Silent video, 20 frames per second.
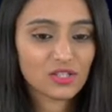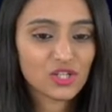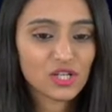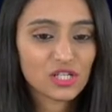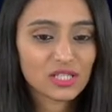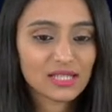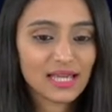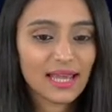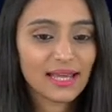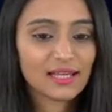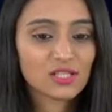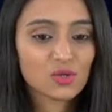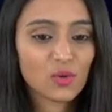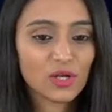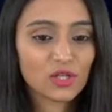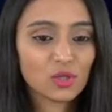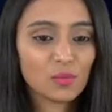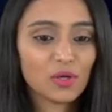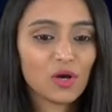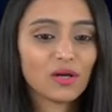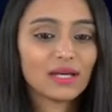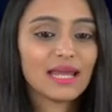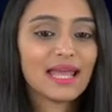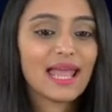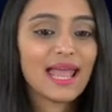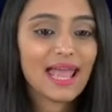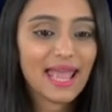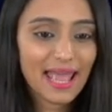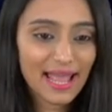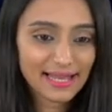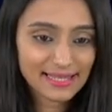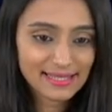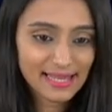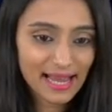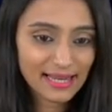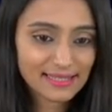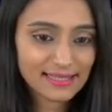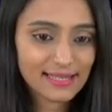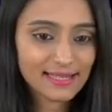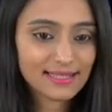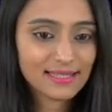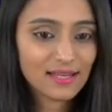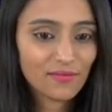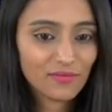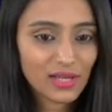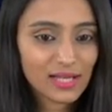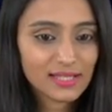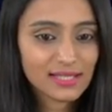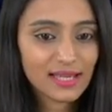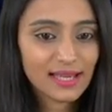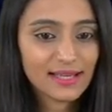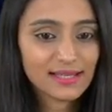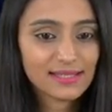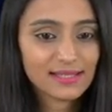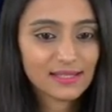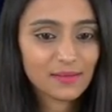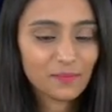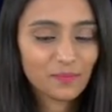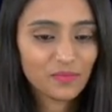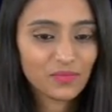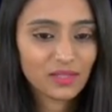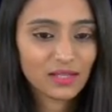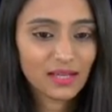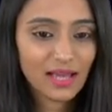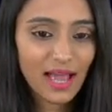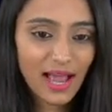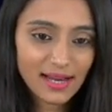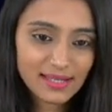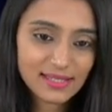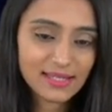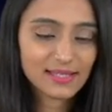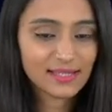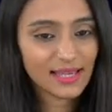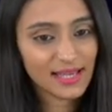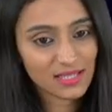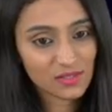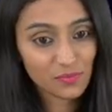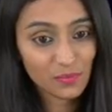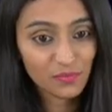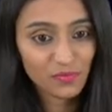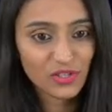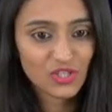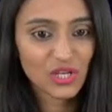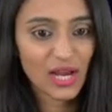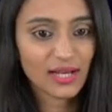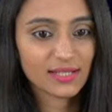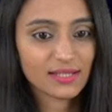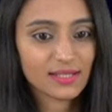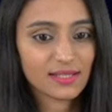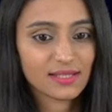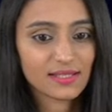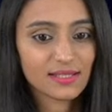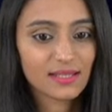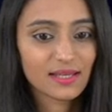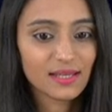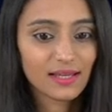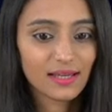She is saying it's going to be on x-axis. Navya says axis. Yes, which axis?